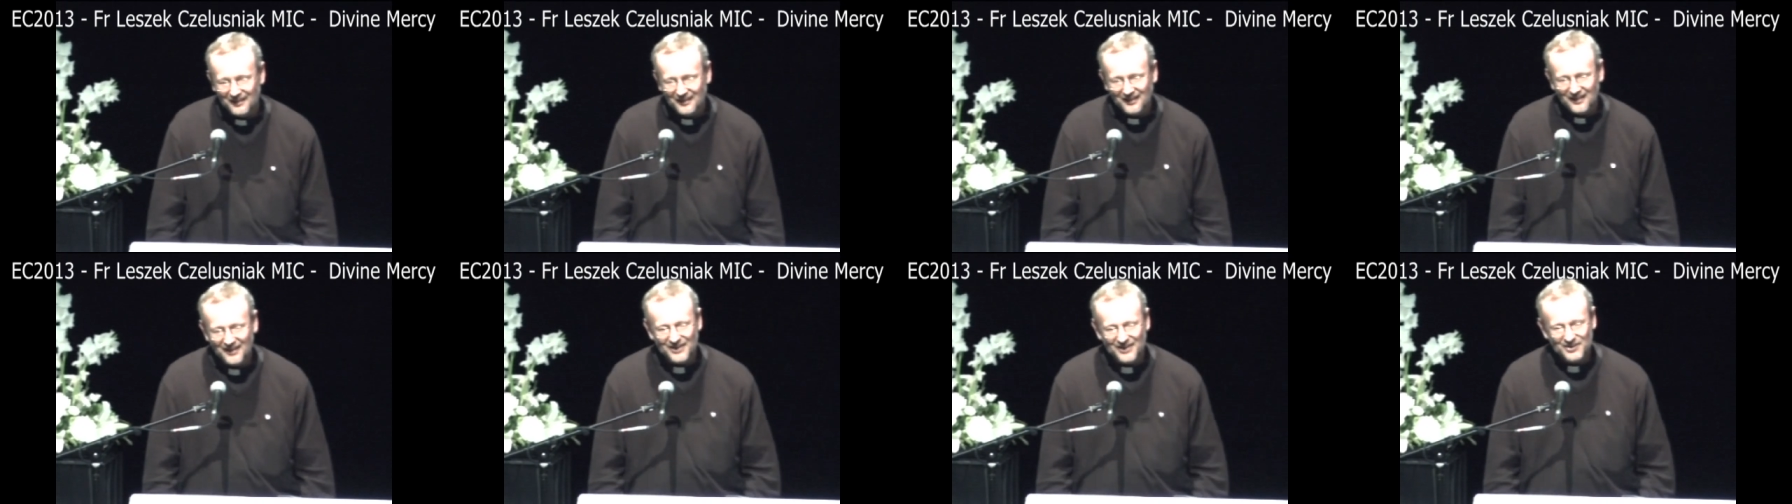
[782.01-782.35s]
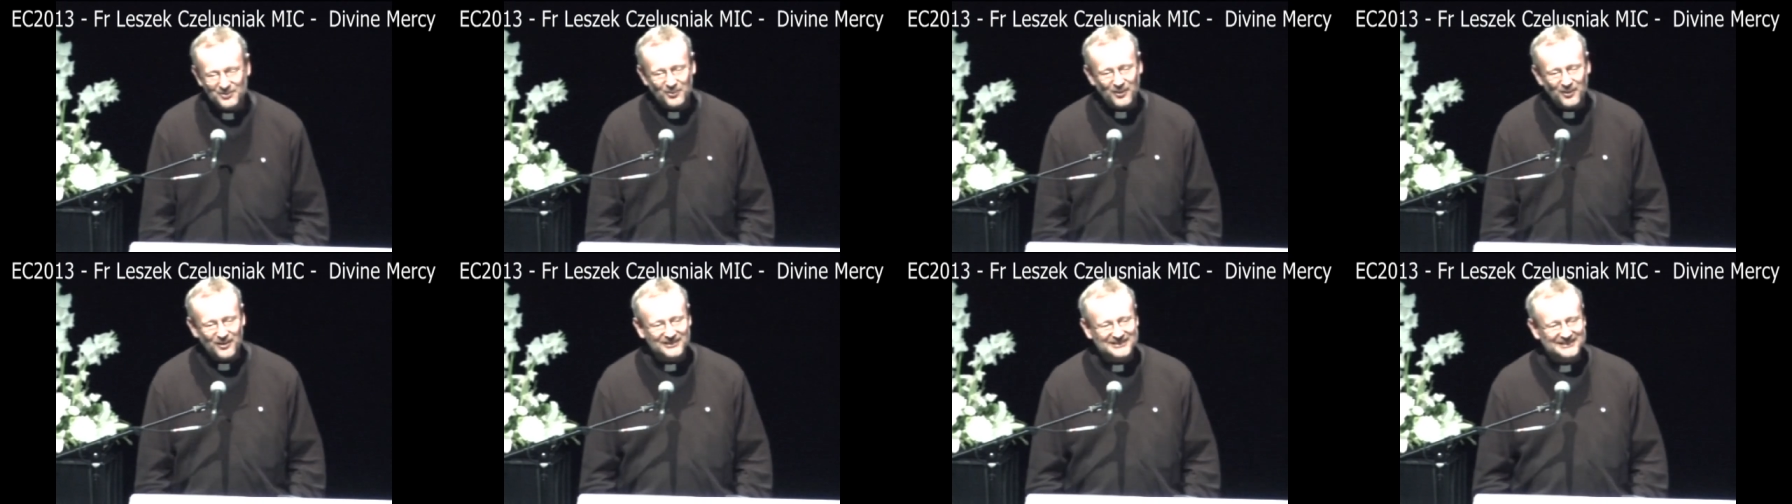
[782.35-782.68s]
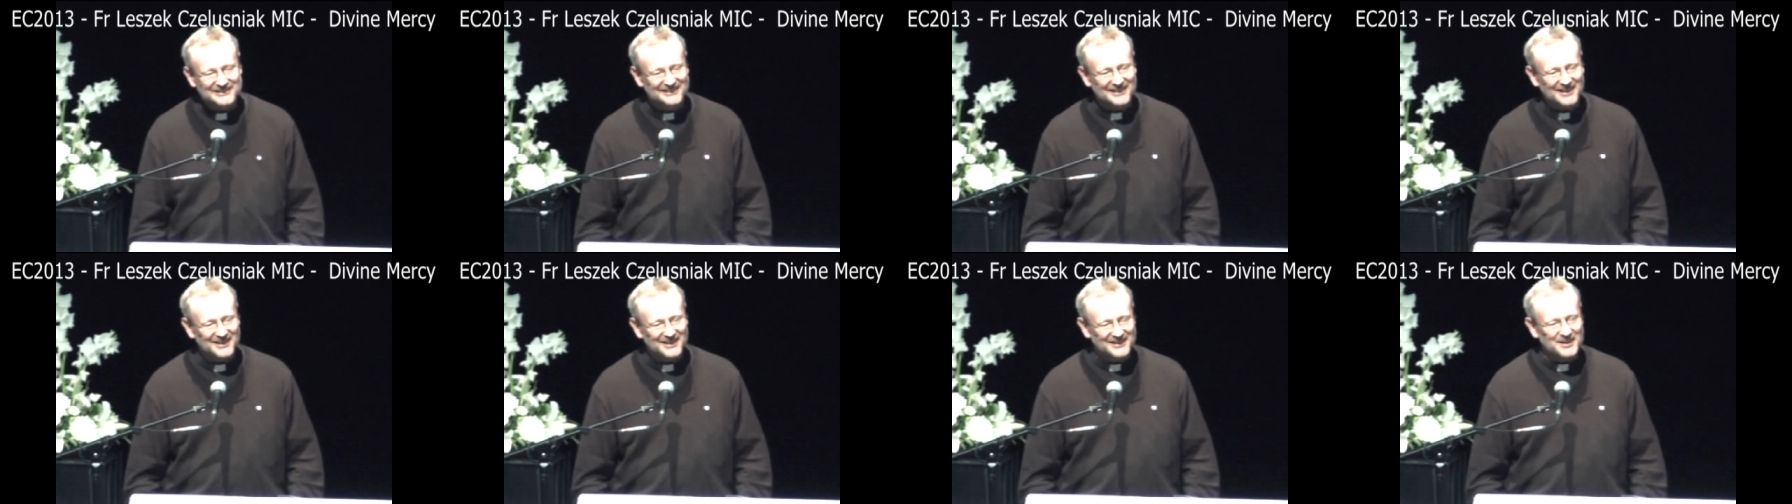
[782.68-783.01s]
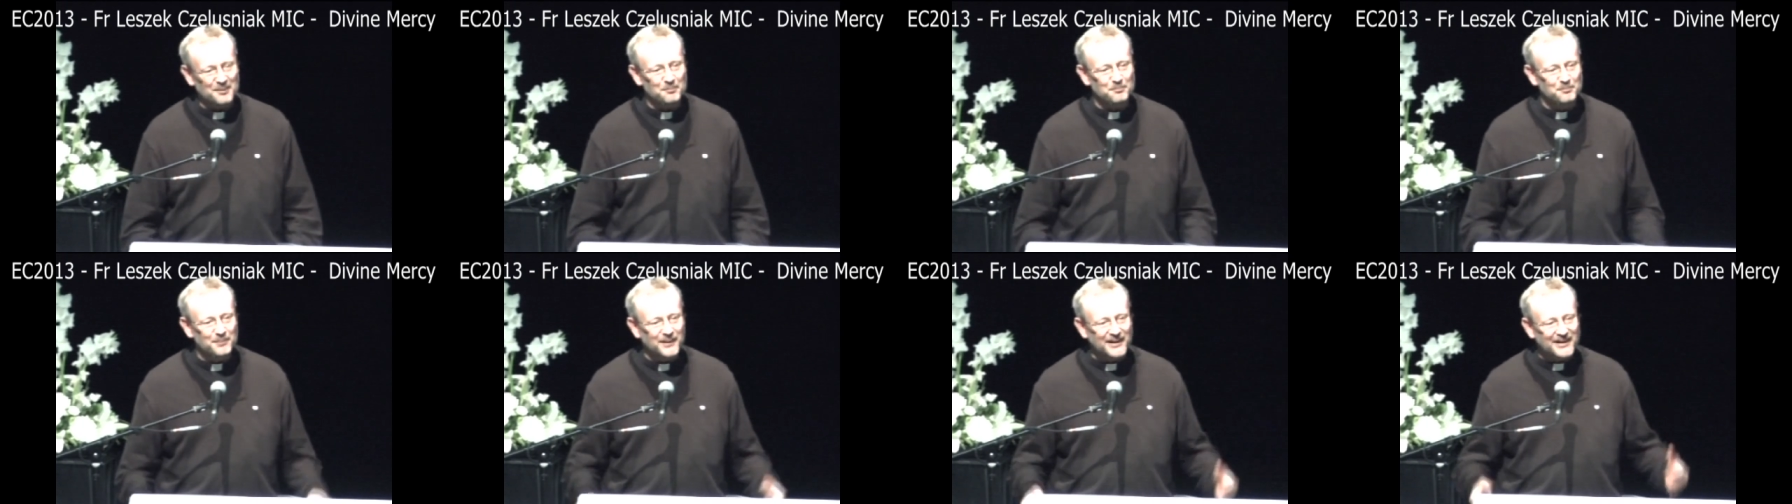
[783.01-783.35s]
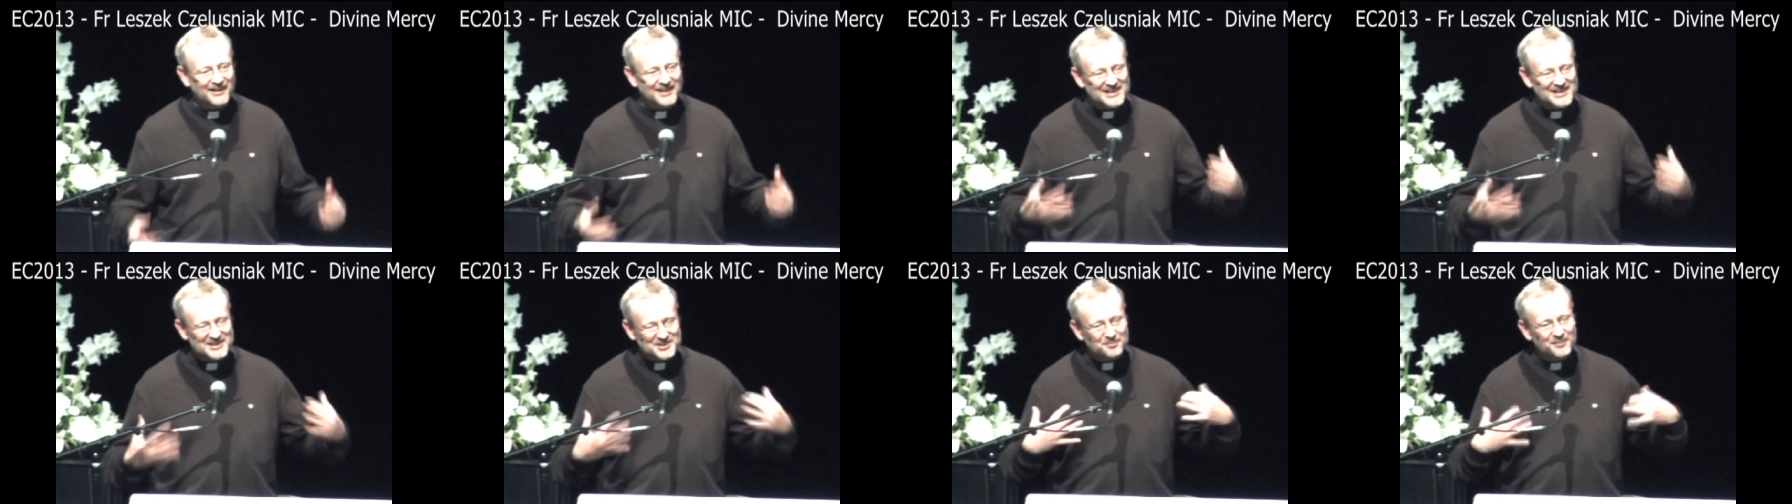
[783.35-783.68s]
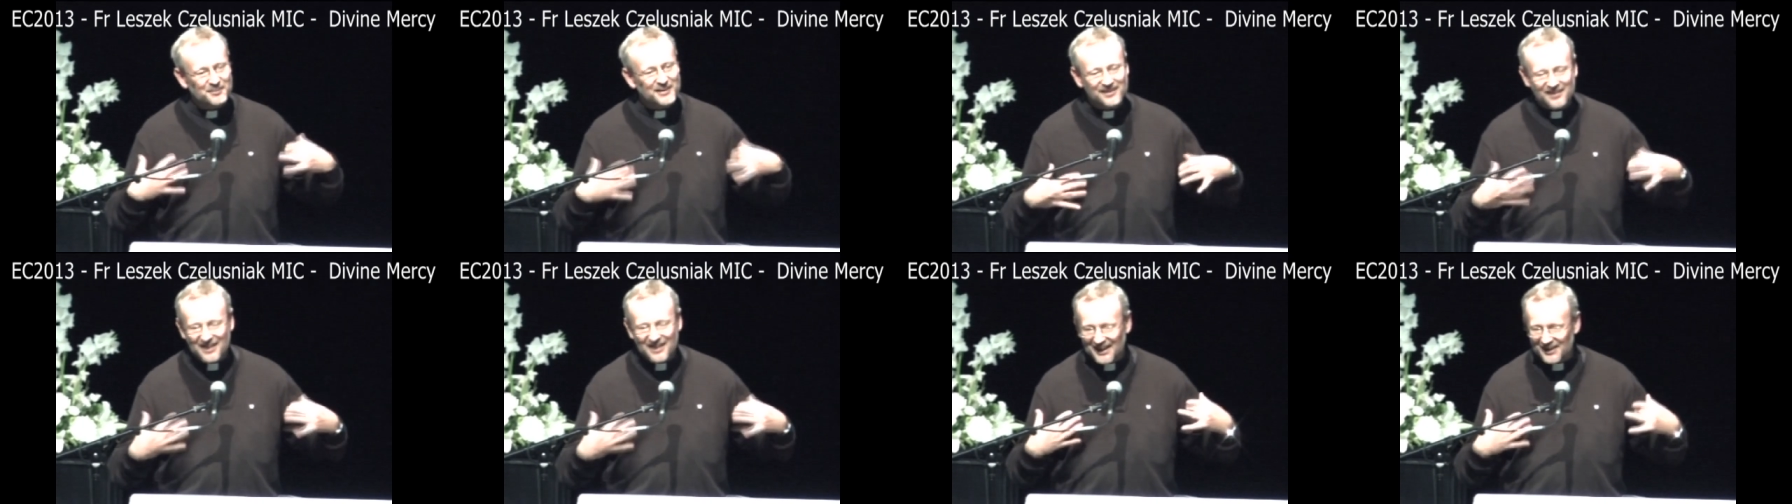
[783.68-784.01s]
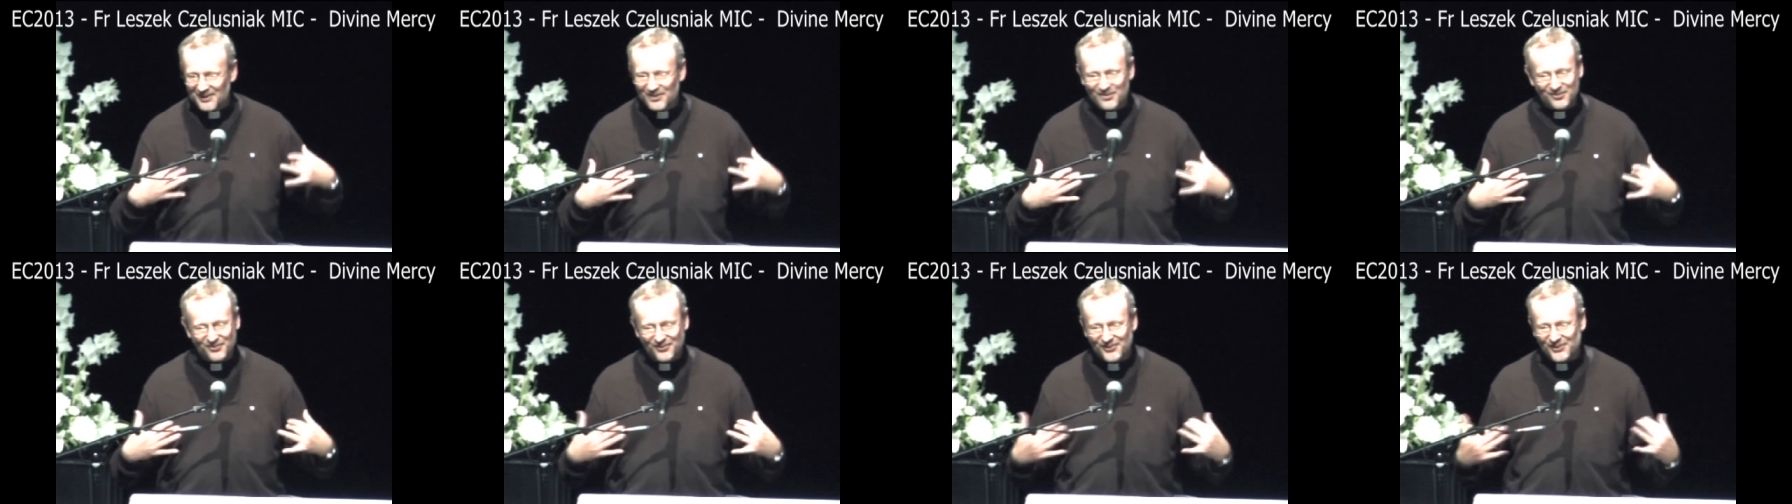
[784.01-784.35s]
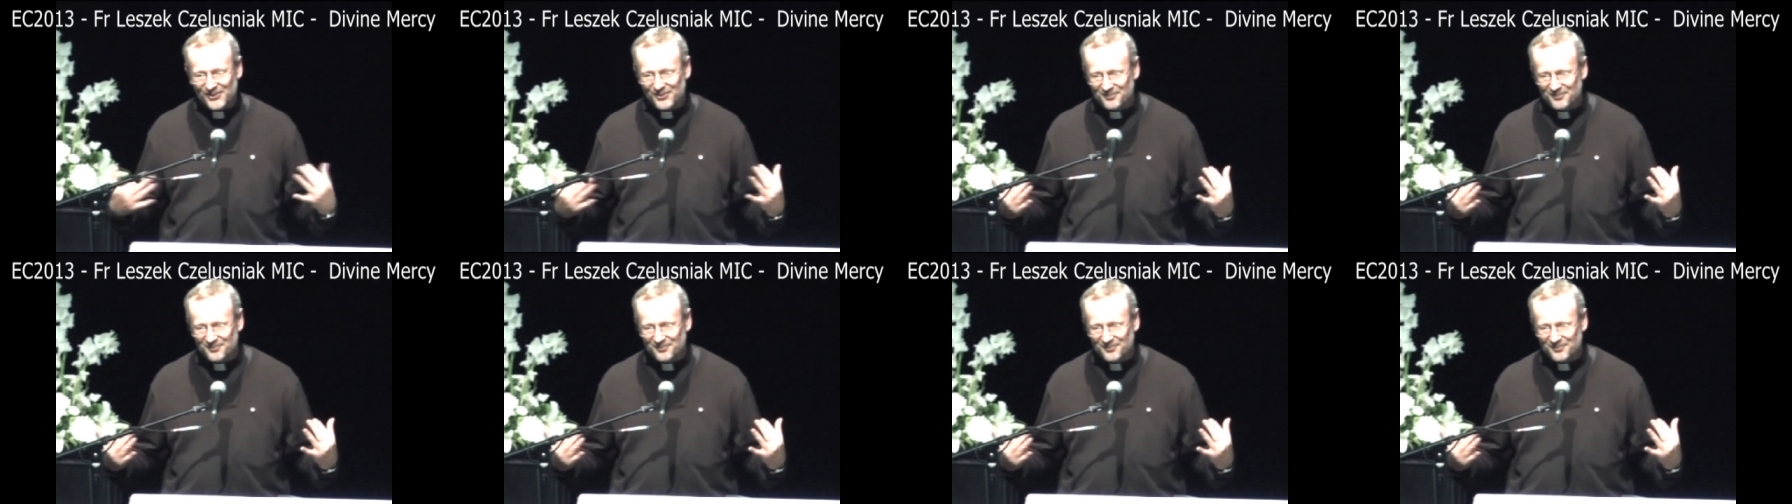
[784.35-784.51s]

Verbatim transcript: It was the, the biggest miracle for